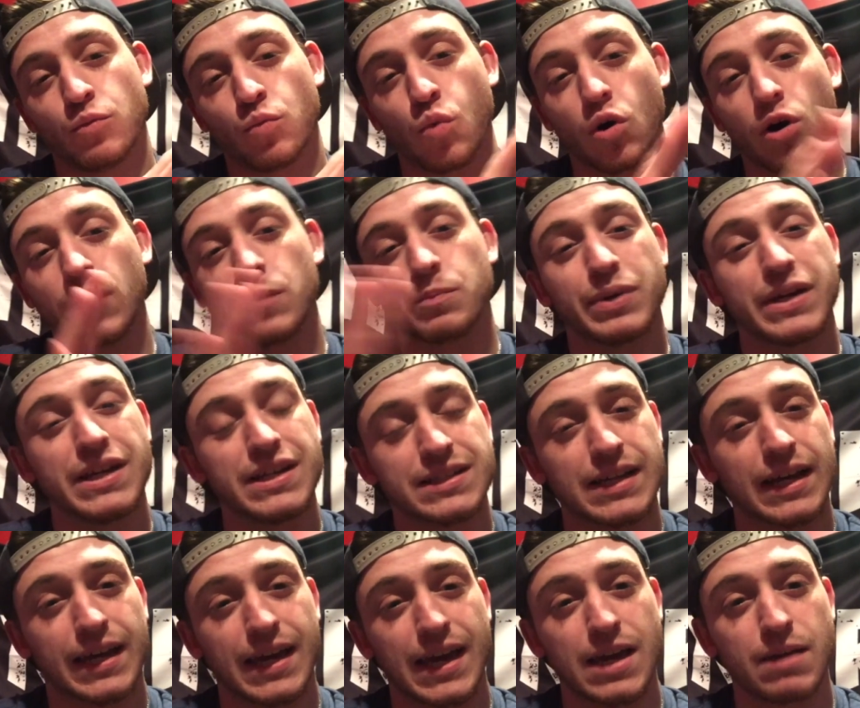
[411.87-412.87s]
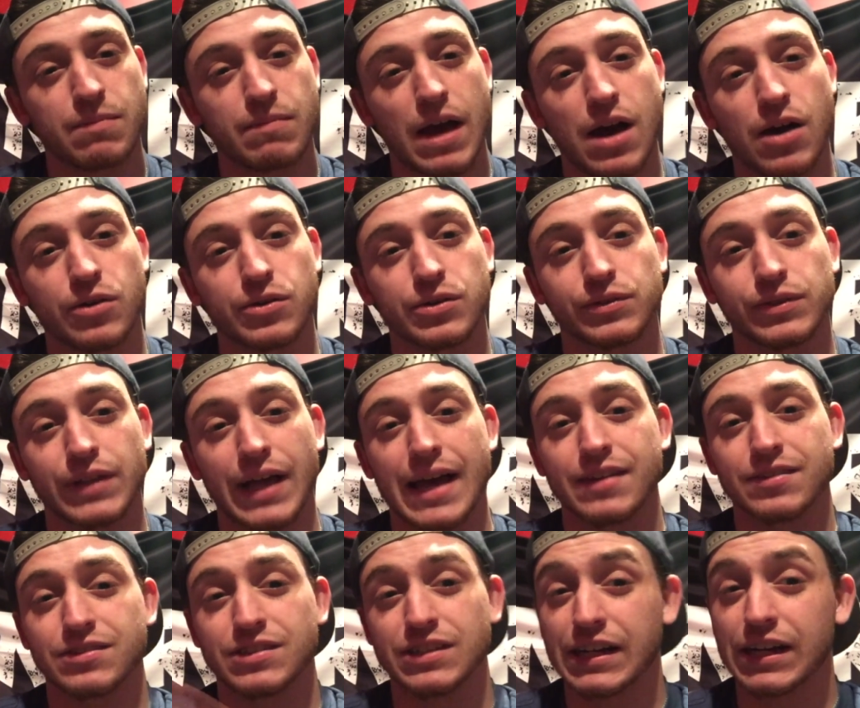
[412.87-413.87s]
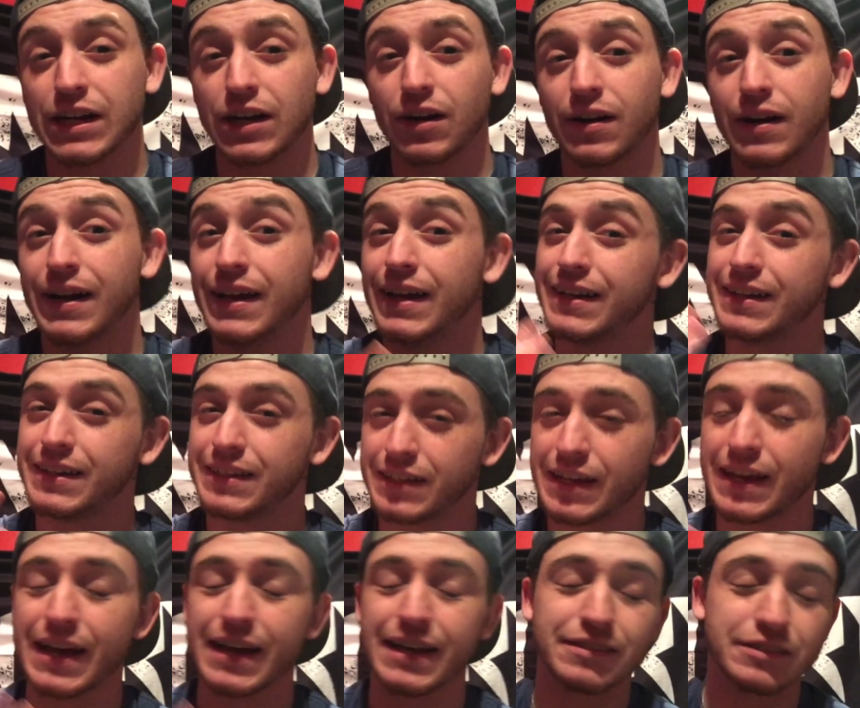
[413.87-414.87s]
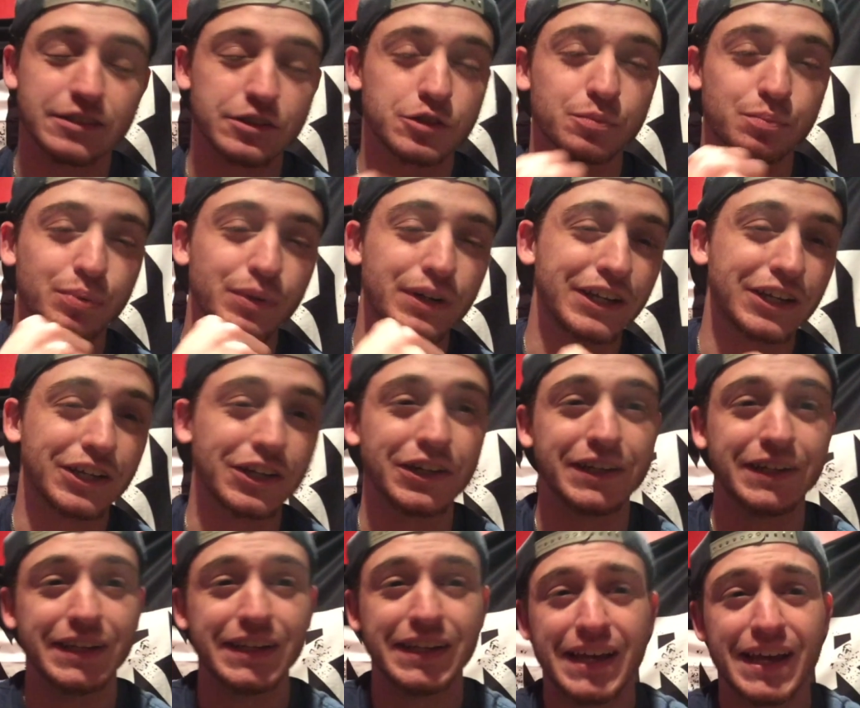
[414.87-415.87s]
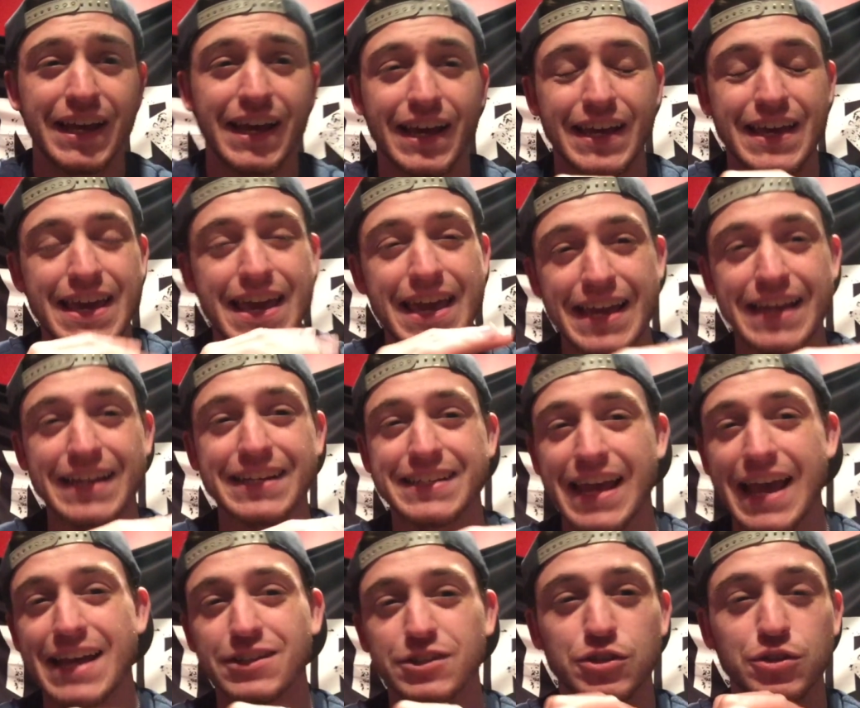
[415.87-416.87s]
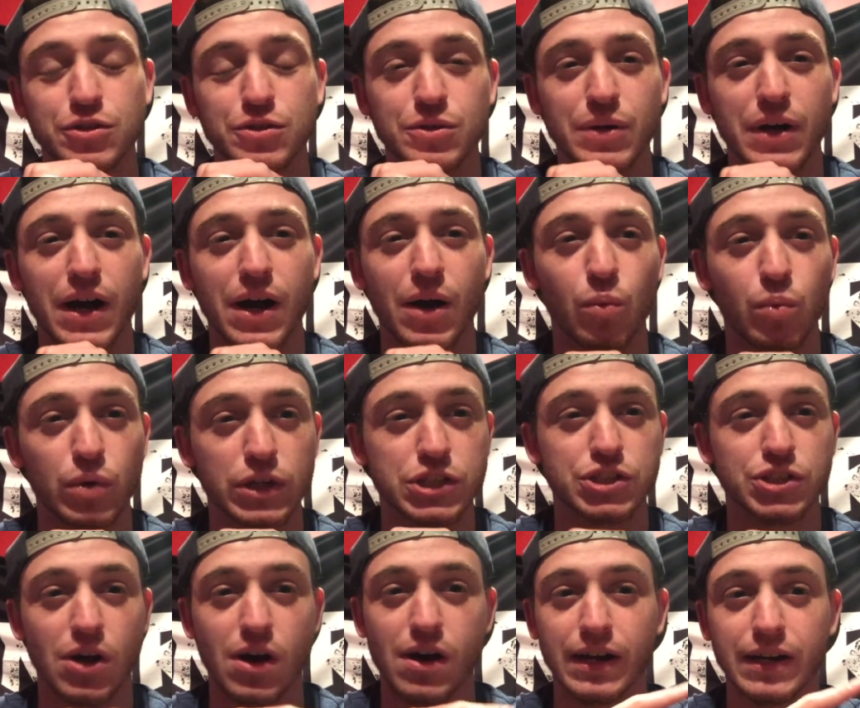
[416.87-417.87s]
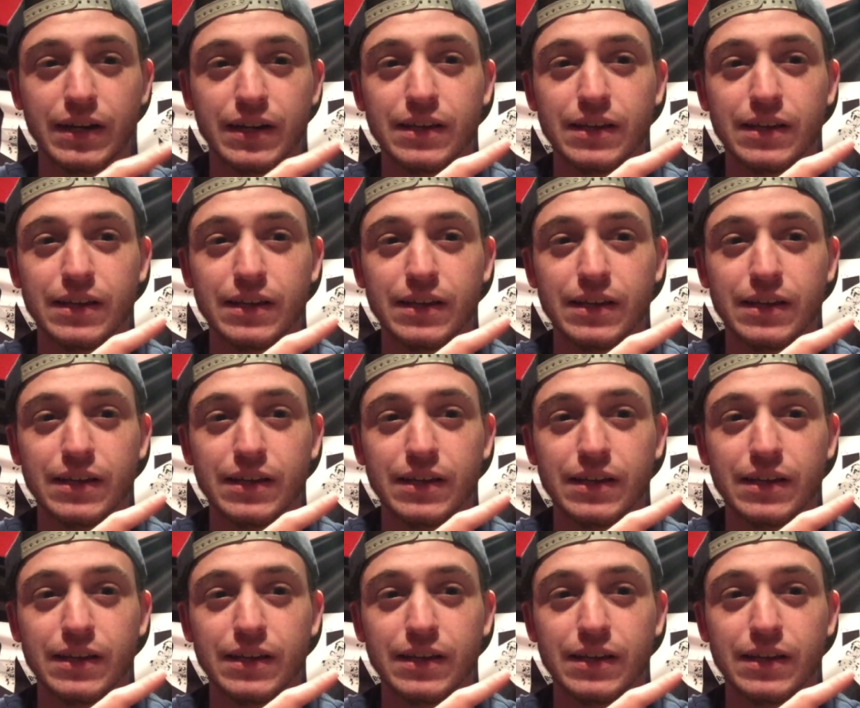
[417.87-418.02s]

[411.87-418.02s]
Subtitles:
War and Peace that came out last year, it's a pretty good hint as to which song it